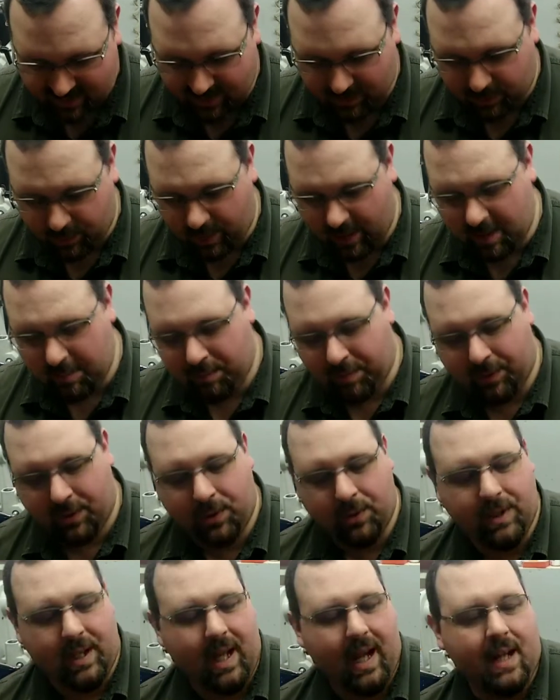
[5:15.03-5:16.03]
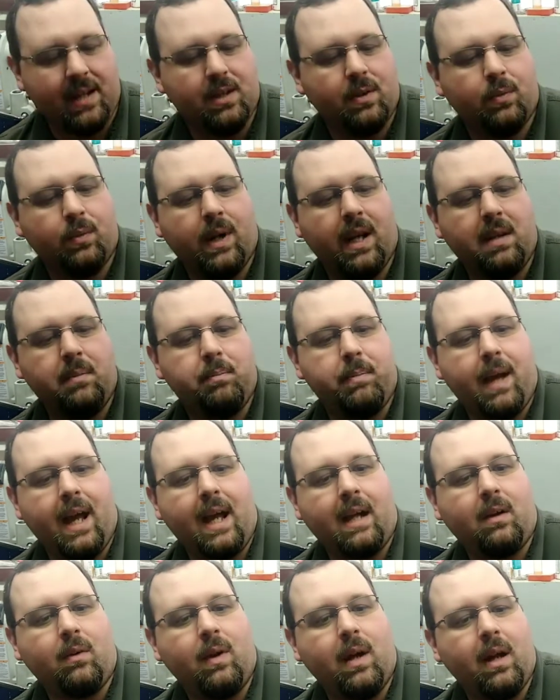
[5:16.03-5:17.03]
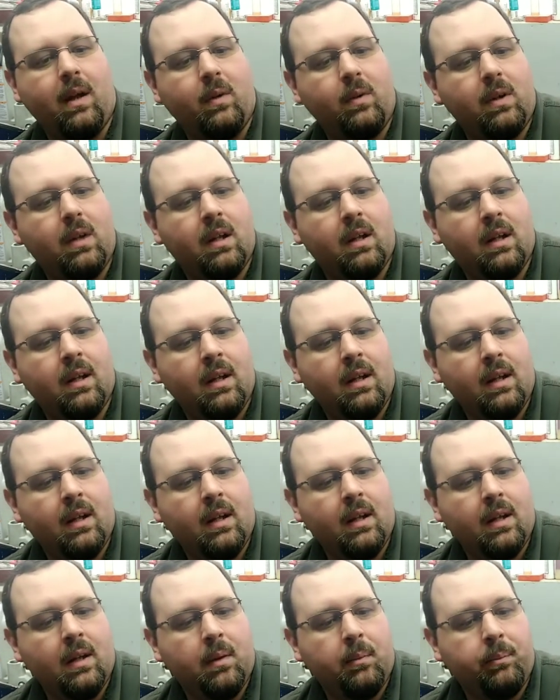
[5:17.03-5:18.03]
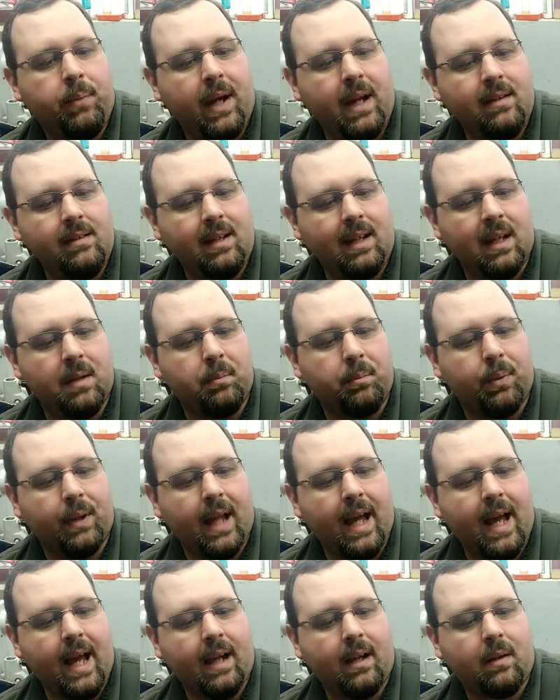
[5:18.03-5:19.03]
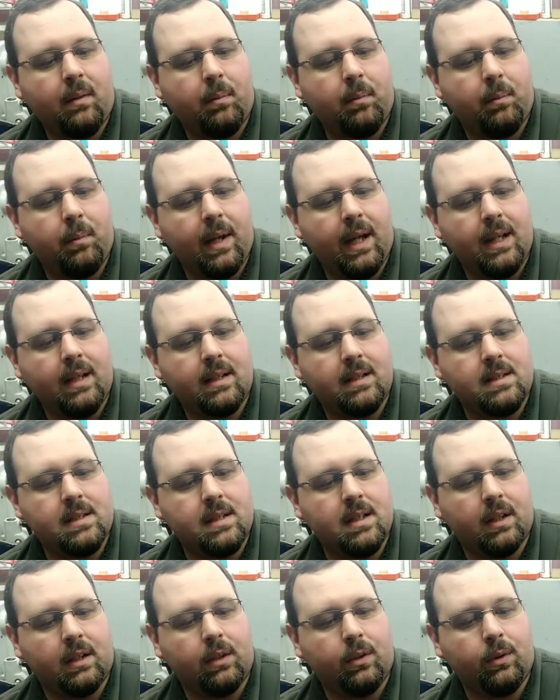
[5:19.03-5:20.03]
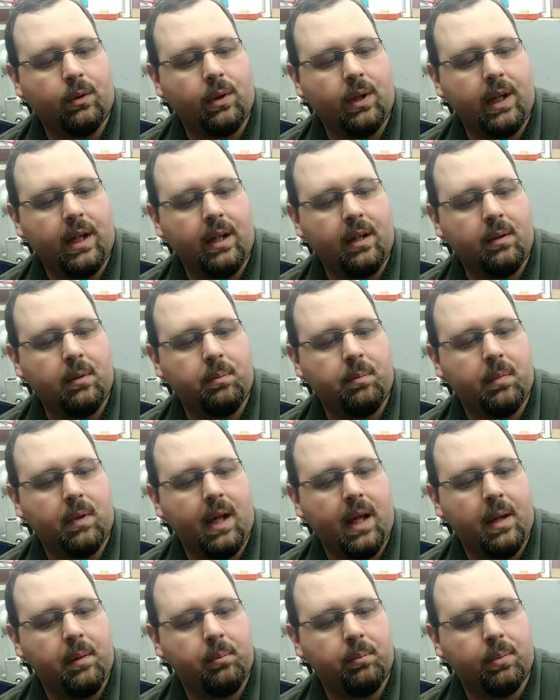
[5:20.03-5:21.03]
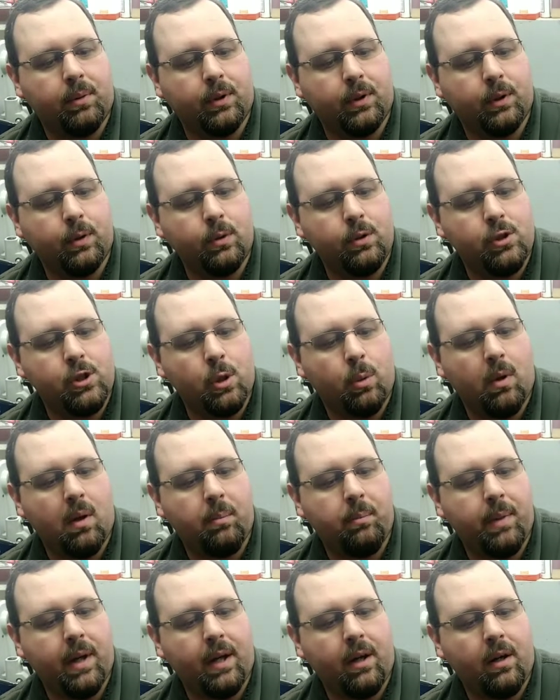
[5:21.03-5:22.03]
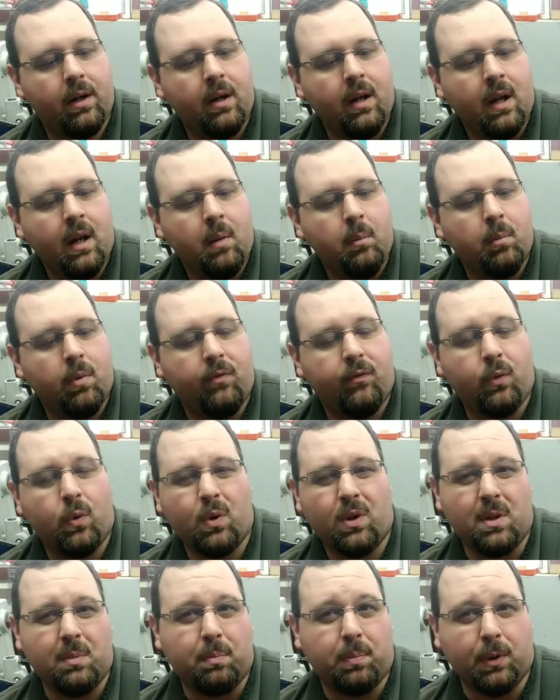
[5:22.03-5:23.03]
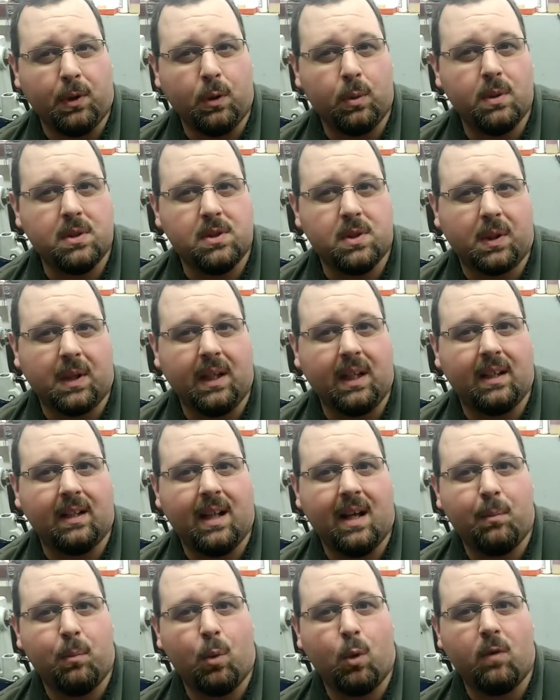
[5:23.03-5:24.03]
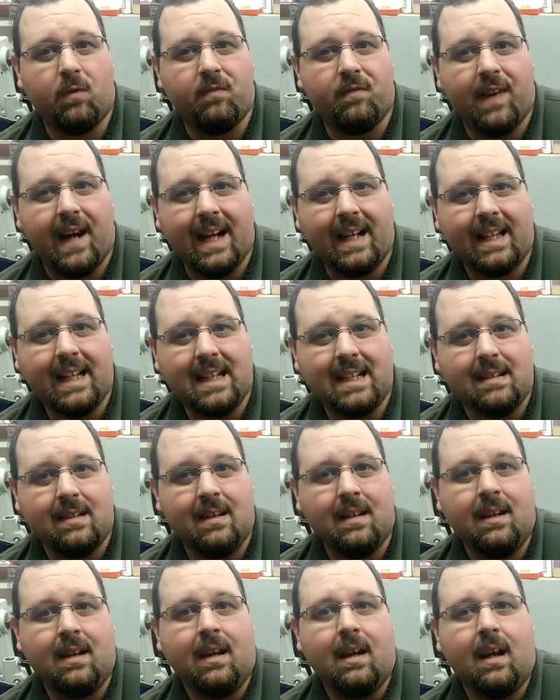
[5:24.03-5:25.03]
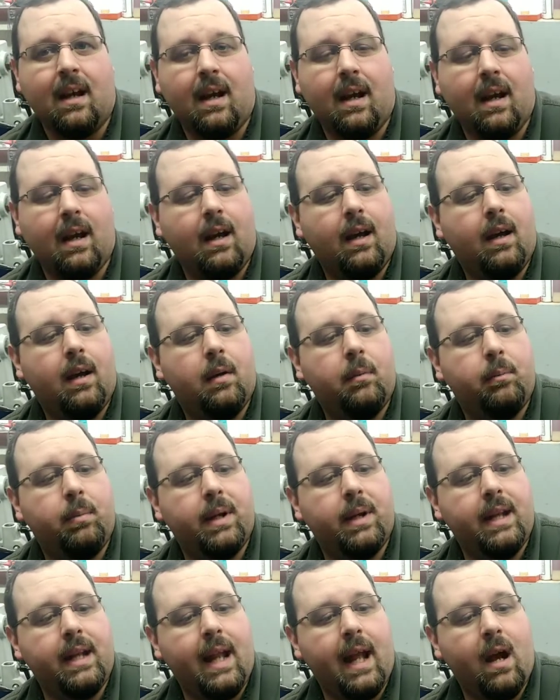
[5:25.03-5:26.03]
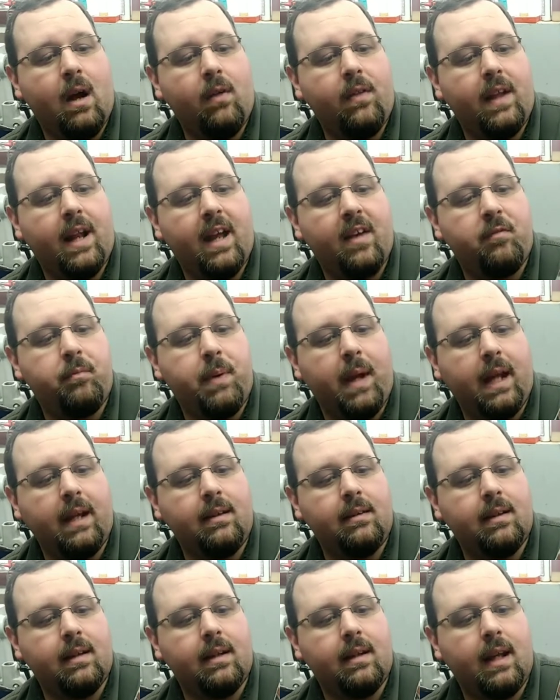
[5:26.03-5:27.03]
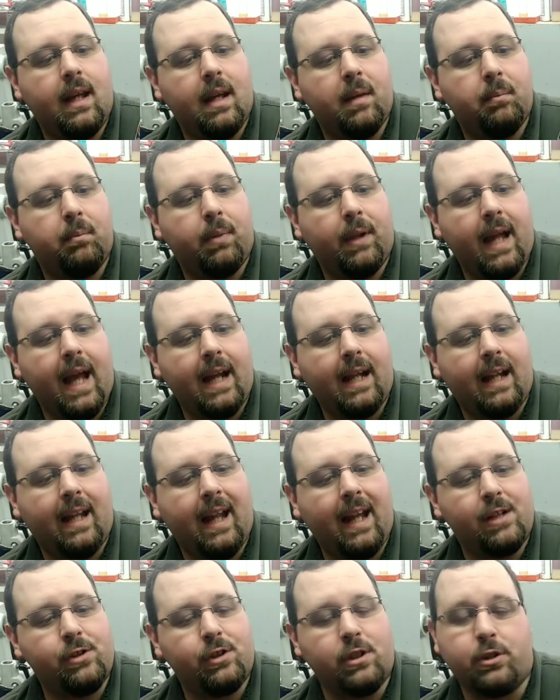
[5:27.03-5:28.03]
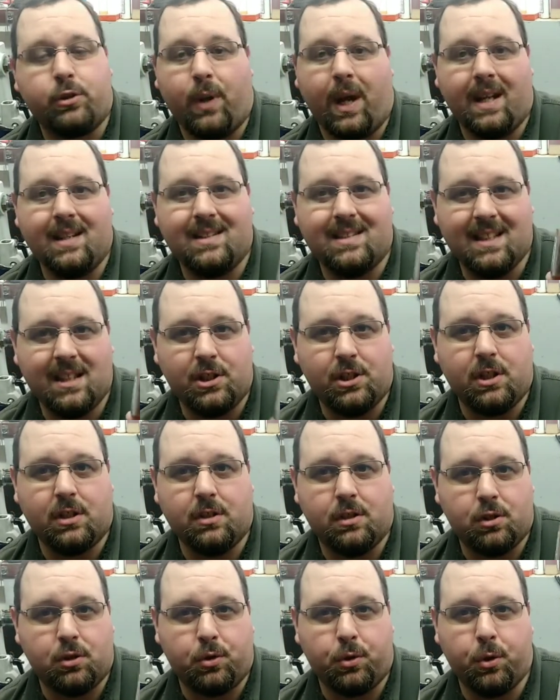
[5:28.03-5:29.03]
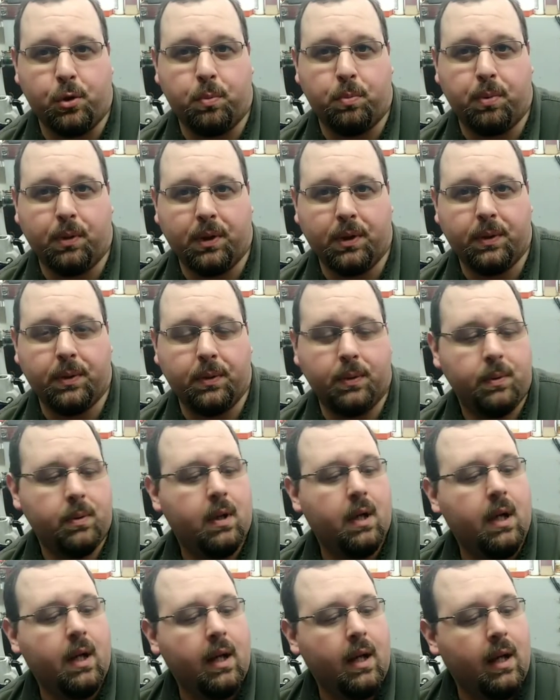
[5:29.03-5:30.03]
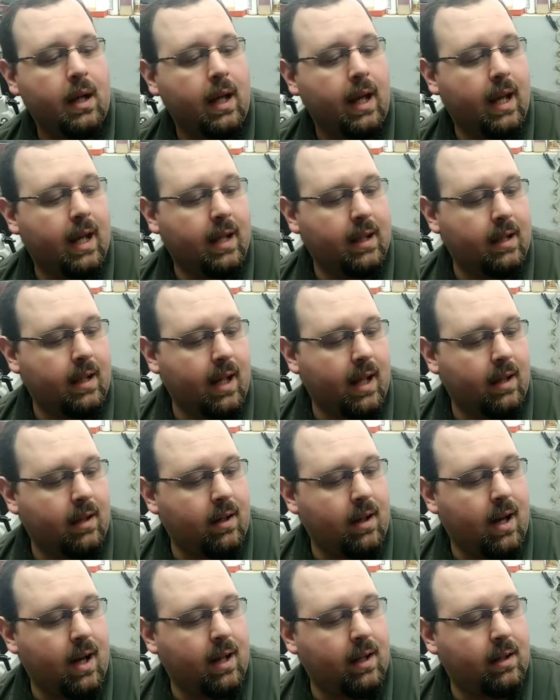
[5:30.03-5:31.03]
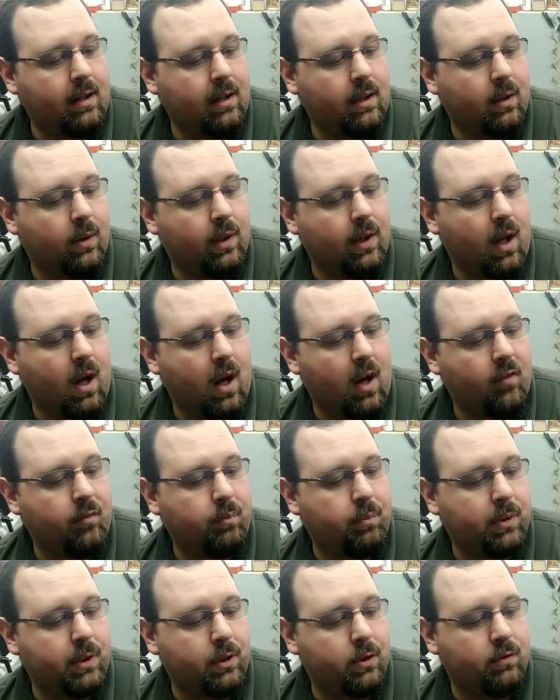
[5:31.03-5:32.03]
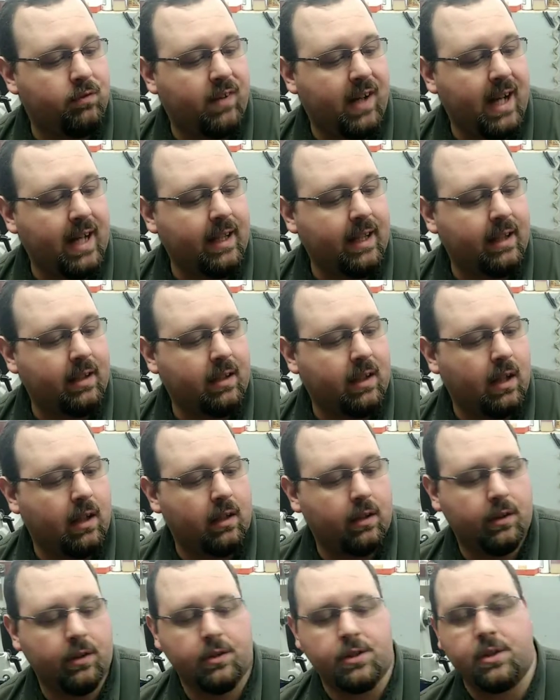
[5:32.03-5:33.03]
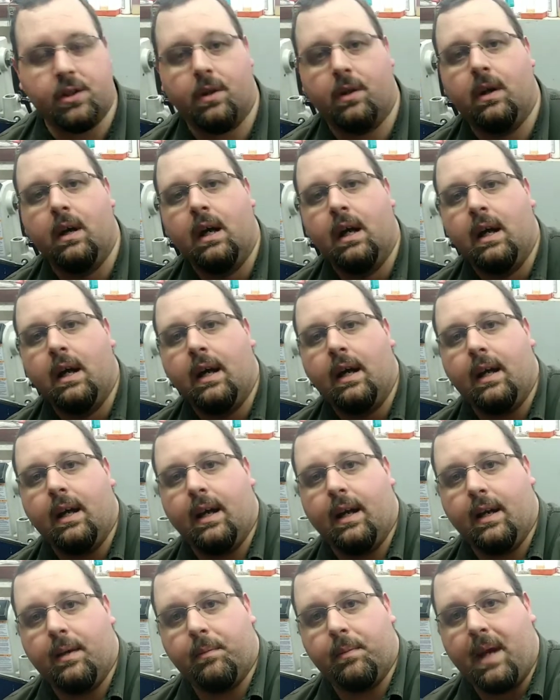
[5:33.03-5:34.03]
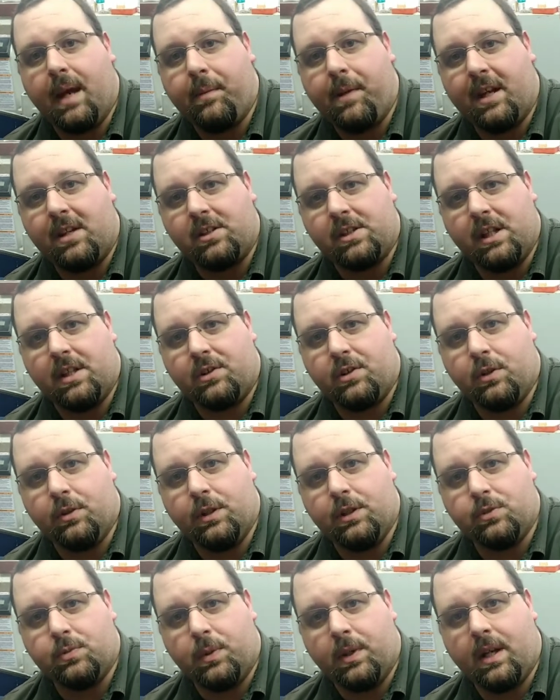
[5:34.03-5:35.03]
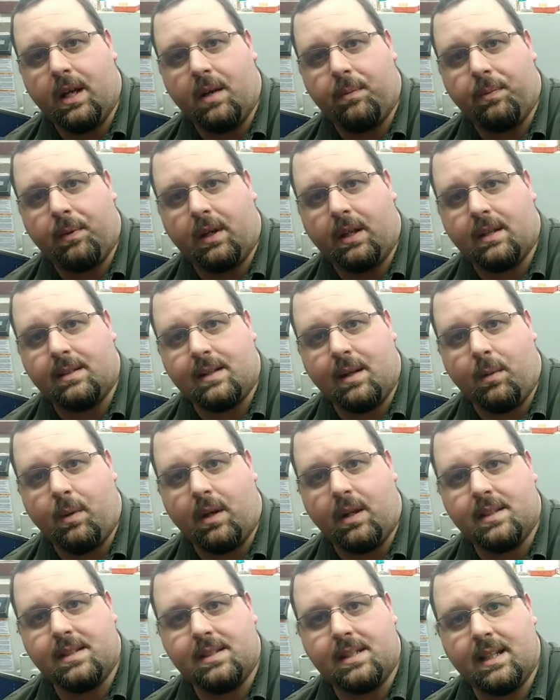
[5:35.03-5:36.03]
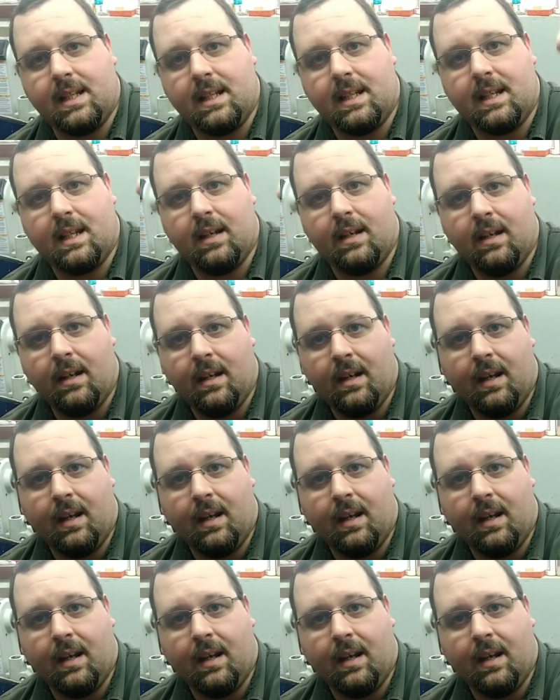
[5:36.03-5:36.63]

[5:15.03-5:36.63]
green-blue that had the red background, painting it black makes the green and blue show up better. Before the blue was looking a lot more violet, um, but now that I've painted it black, it actually transitions true blue and, and not, you know, an off blue violet color. So um, I'm actually going to turn this one up because I want to see